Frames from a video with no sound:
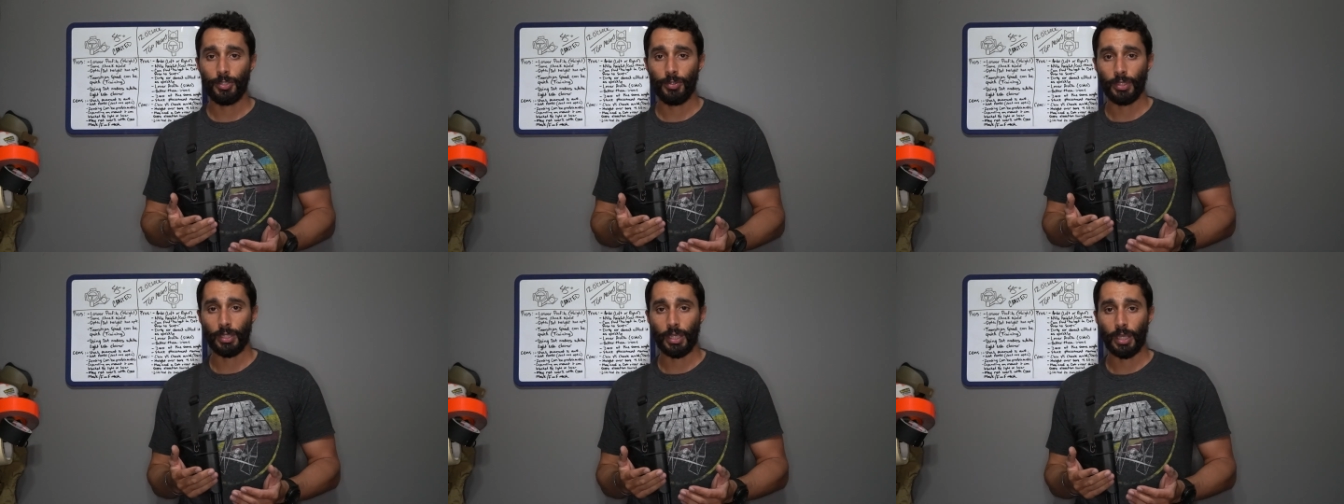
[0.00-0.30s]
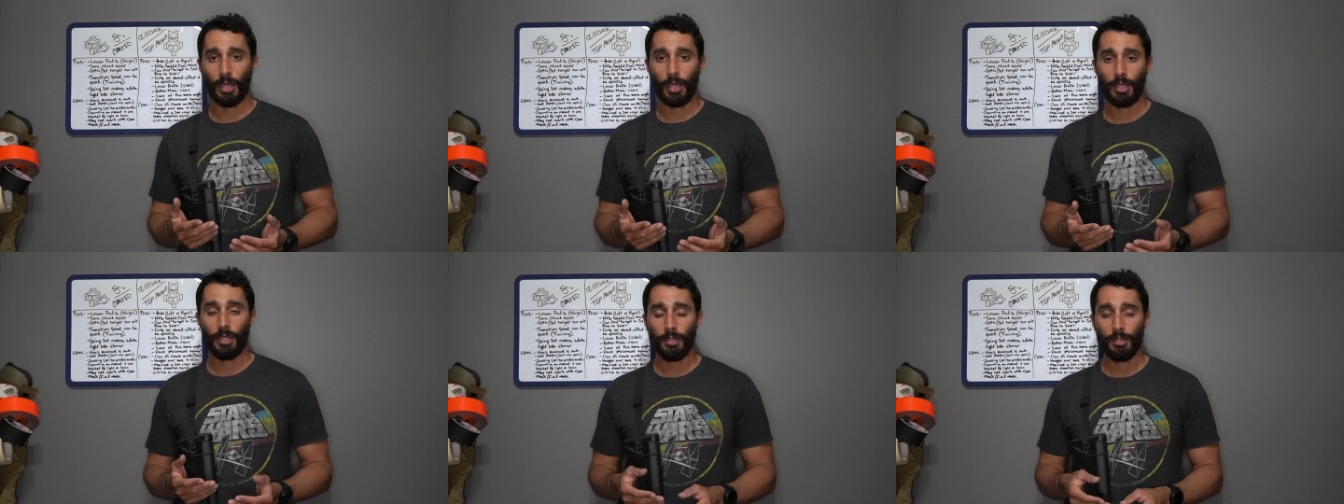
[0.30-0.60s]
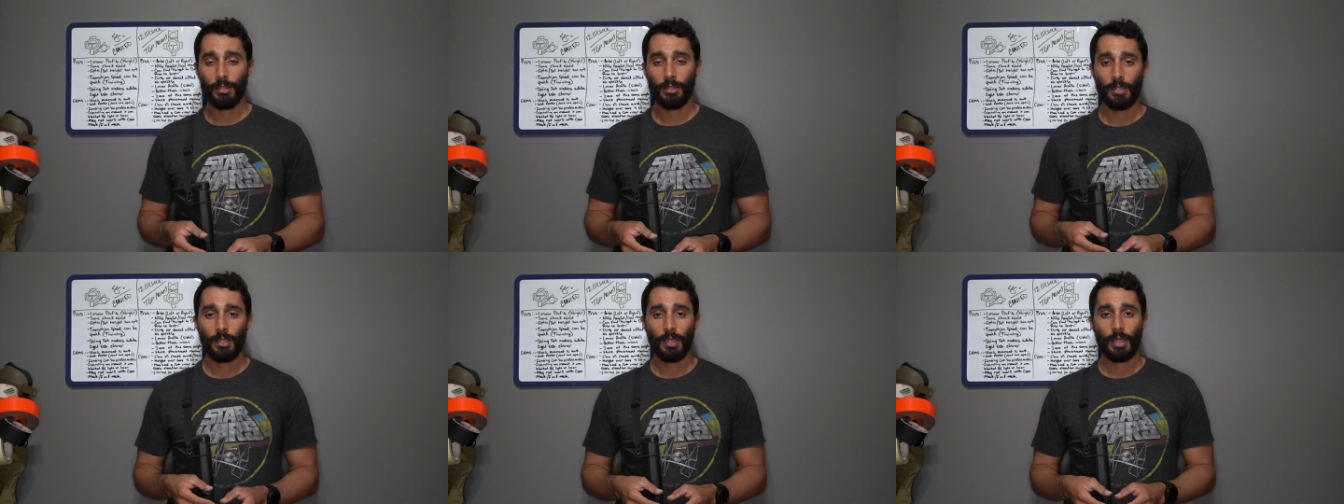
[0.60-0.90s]
to the gun
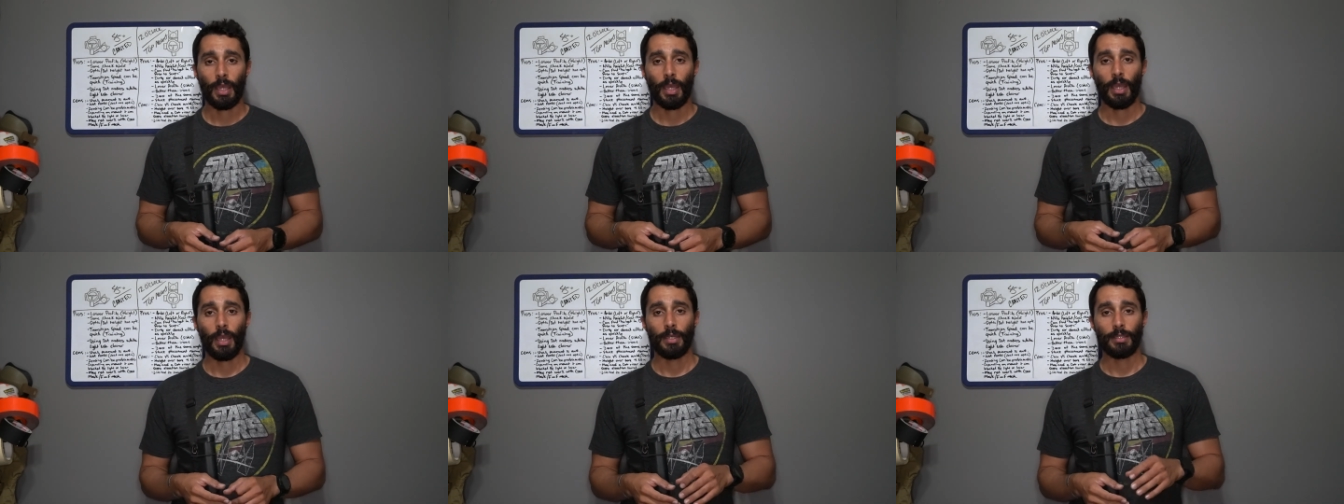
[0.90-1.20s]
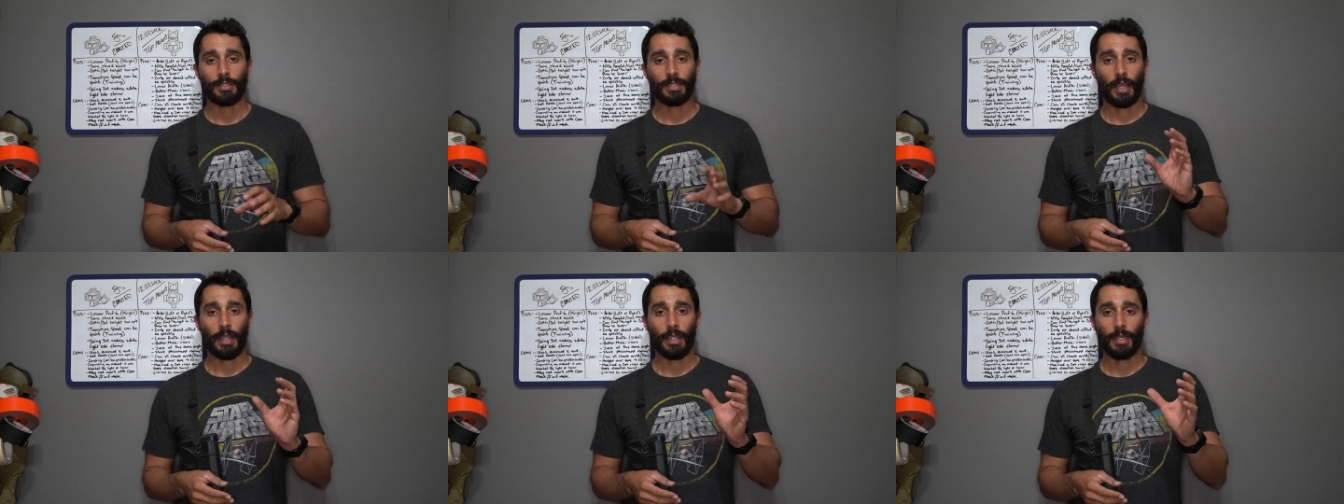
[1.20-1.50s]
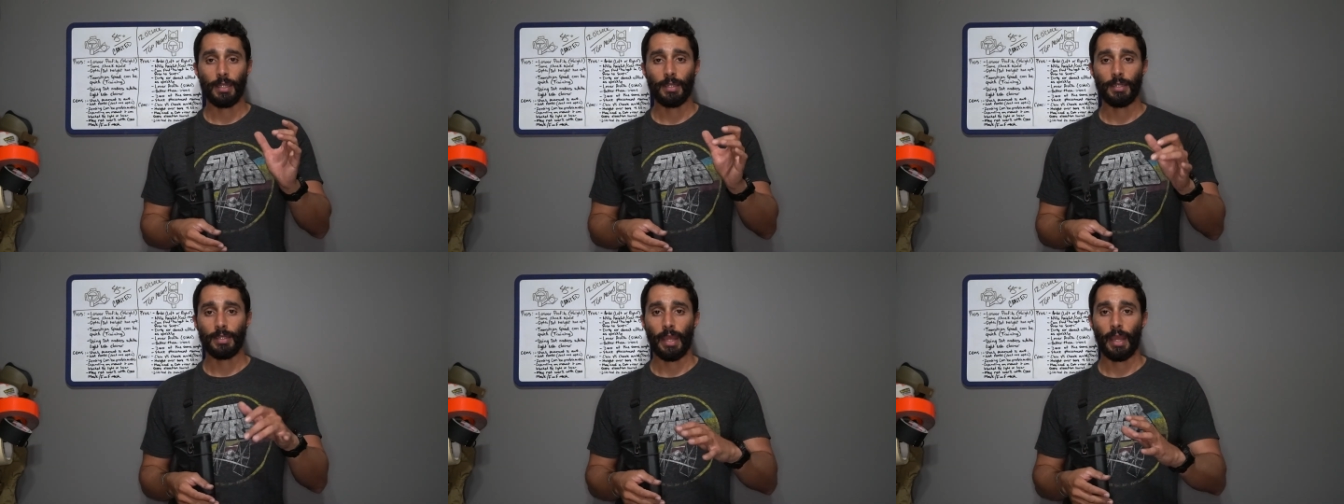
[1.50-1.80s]
and
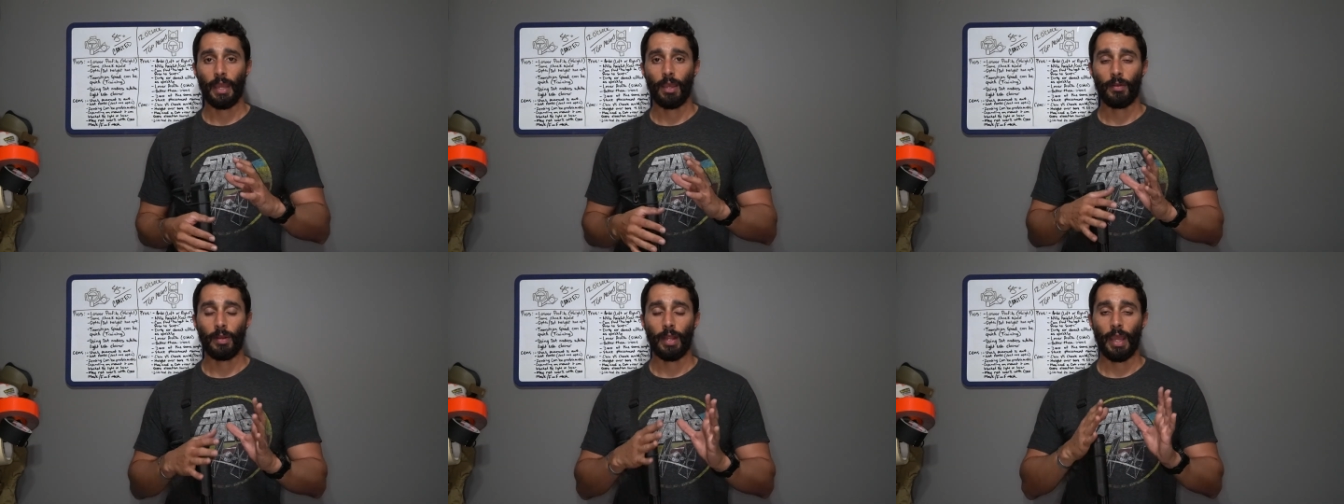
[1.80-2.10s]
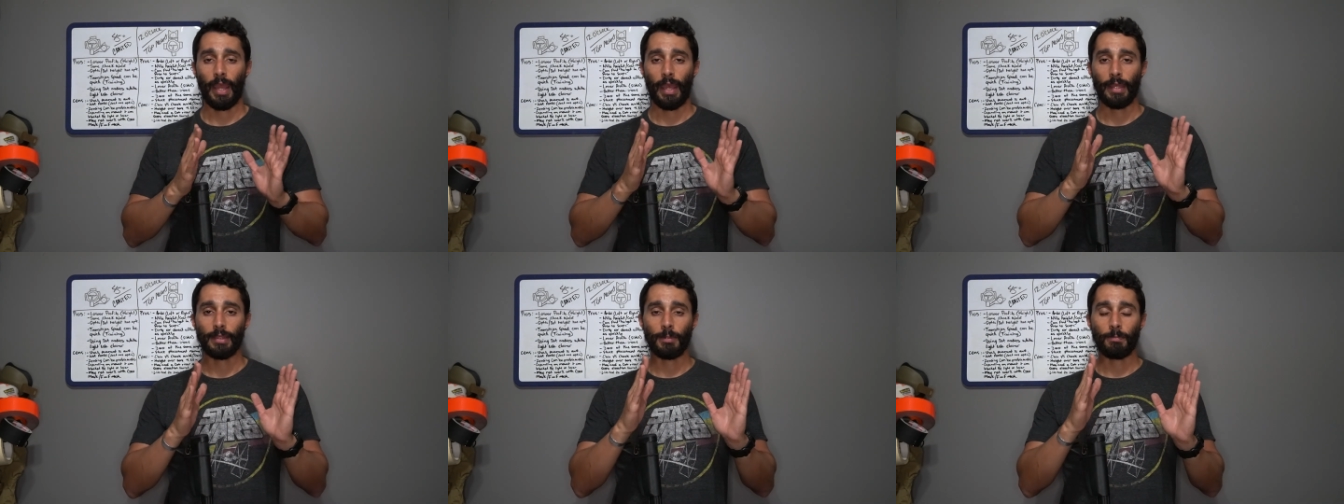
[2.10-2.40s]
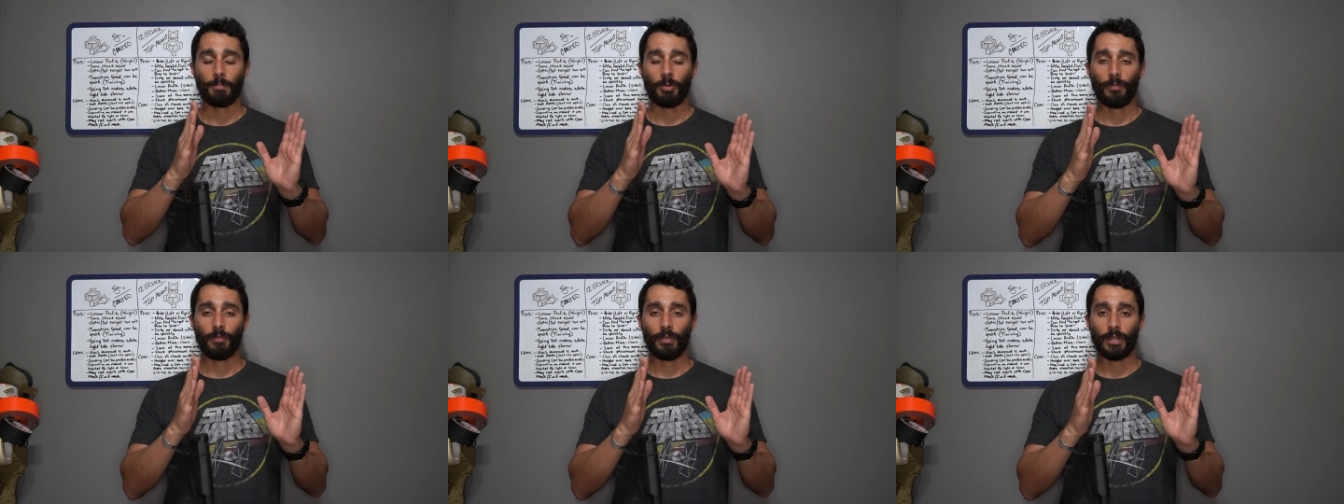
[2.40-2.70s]
tighten it down at the
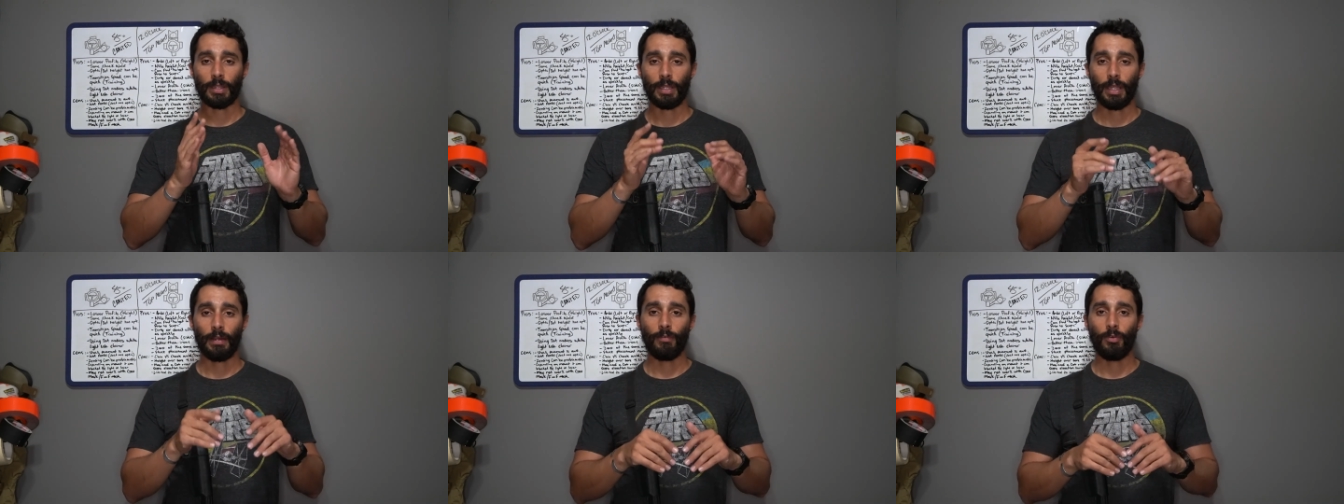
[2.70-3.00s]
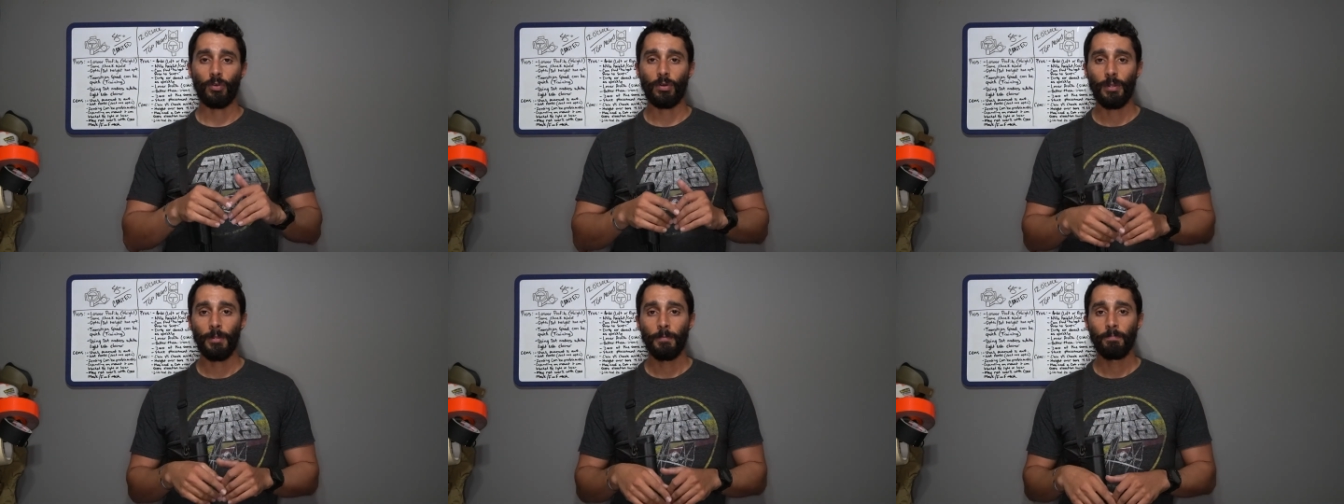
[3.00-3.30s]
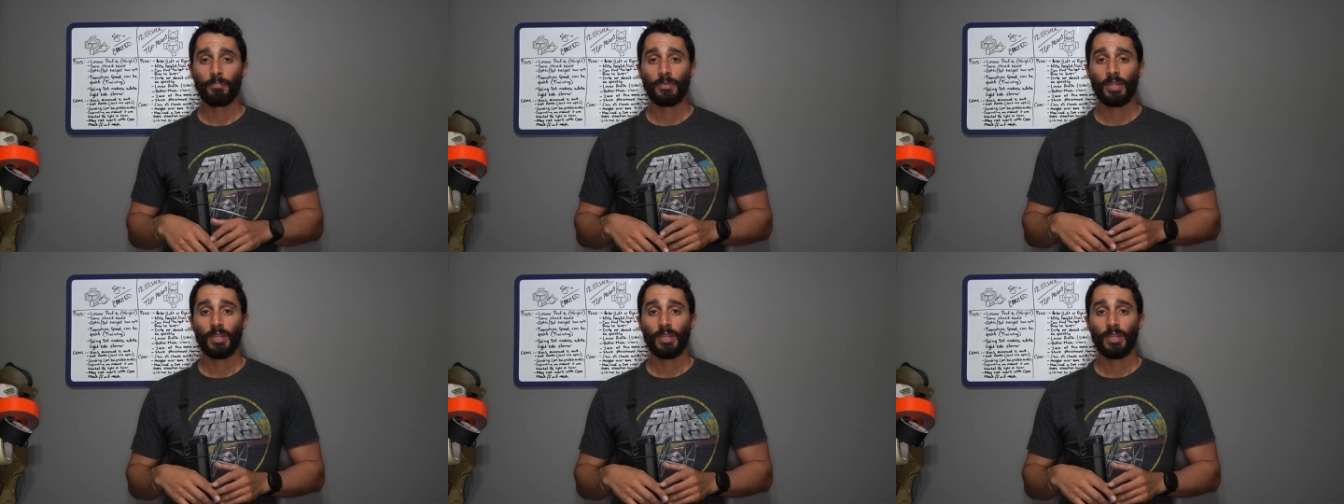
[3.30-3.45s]
perfect level,